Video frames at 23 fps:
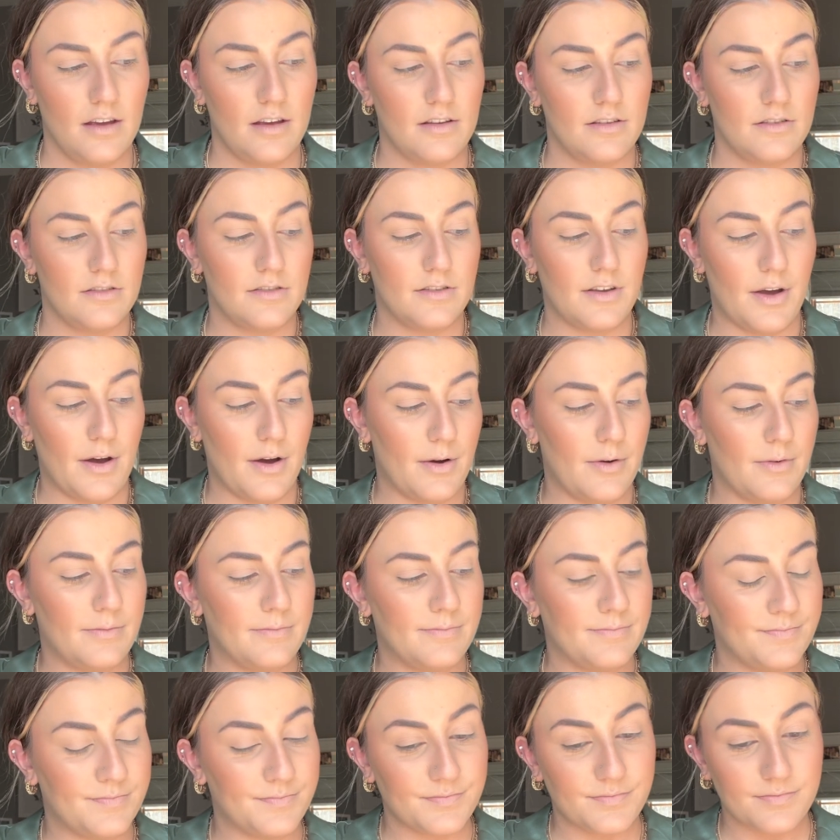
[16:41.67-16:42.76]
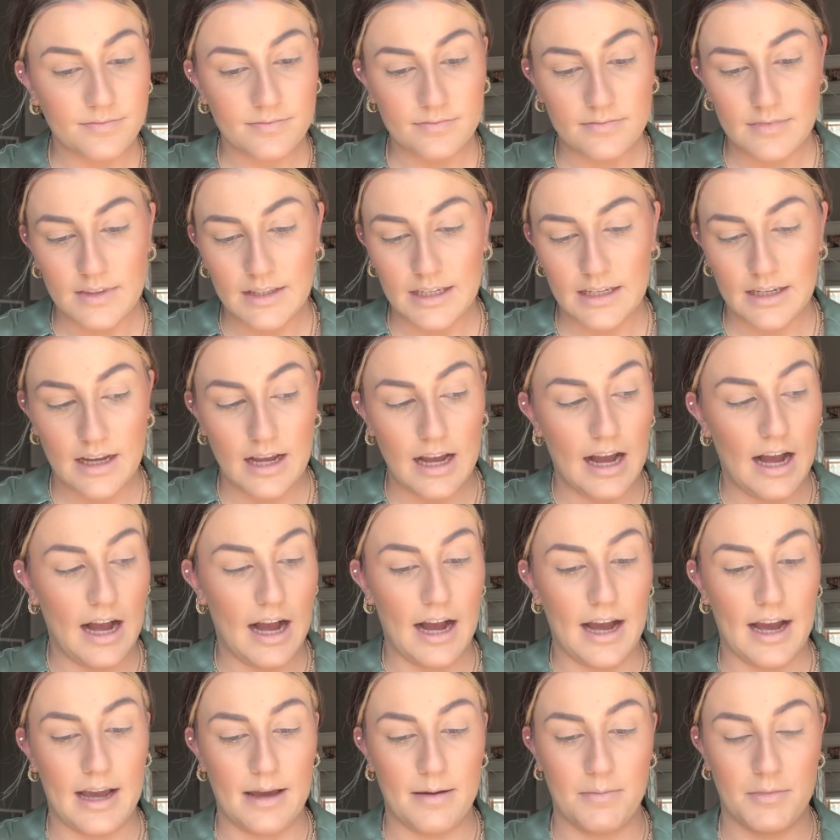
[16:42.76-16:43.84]
So
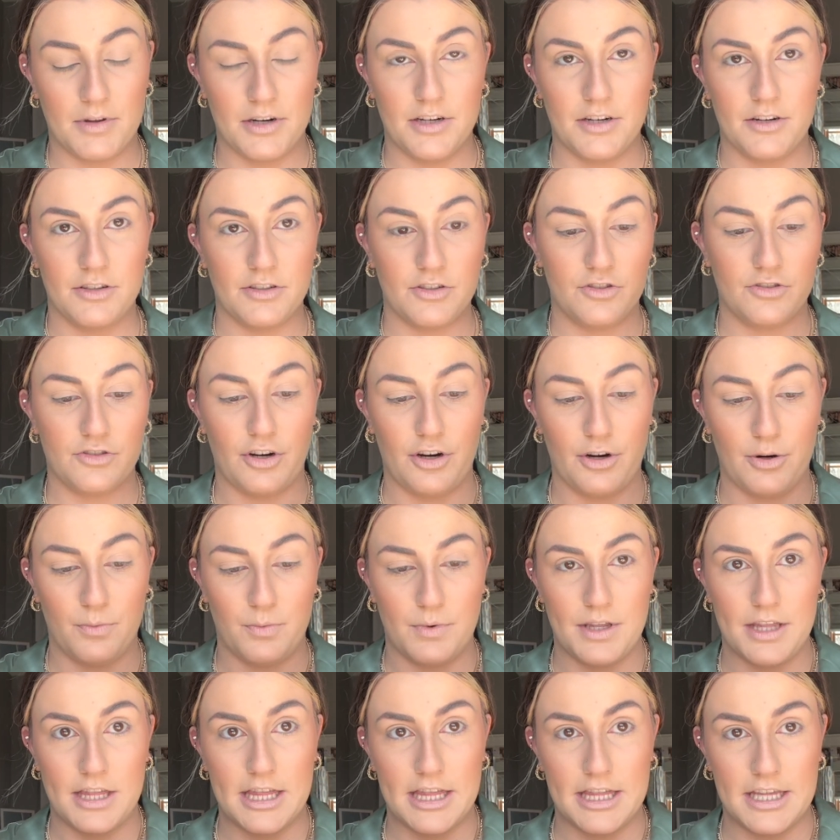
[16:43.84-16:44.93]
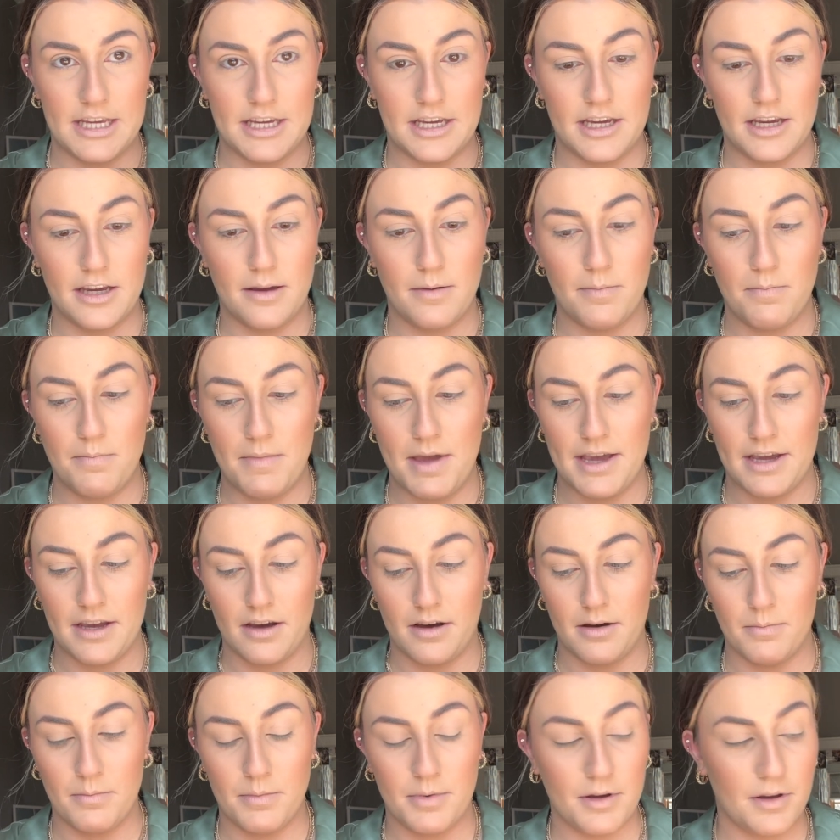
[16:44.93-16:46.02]
I'm going to start with the
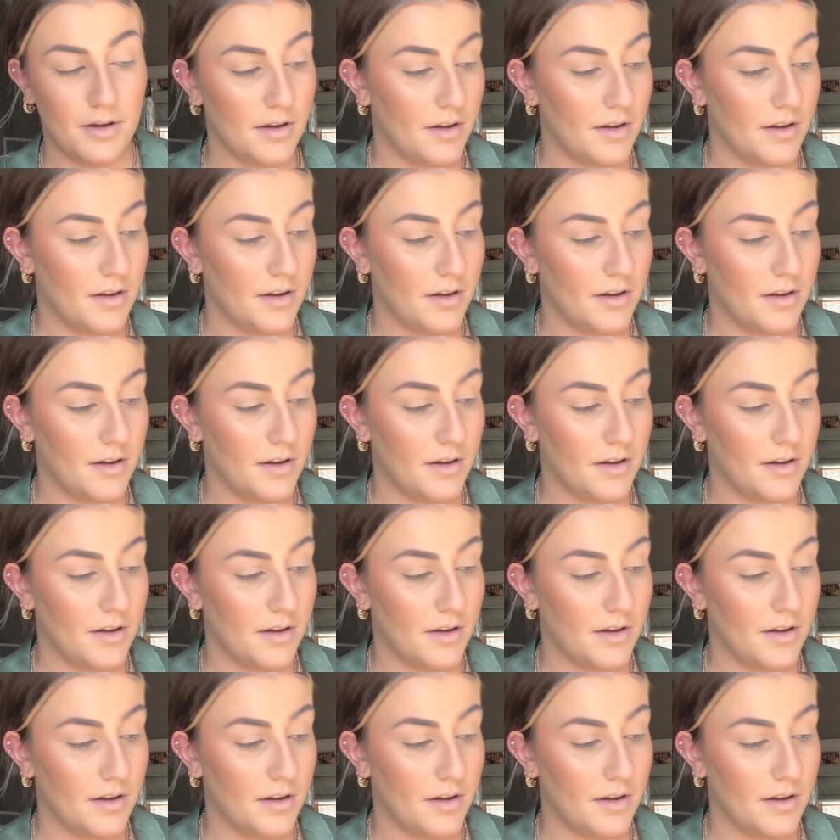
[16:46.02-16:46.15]
Makeup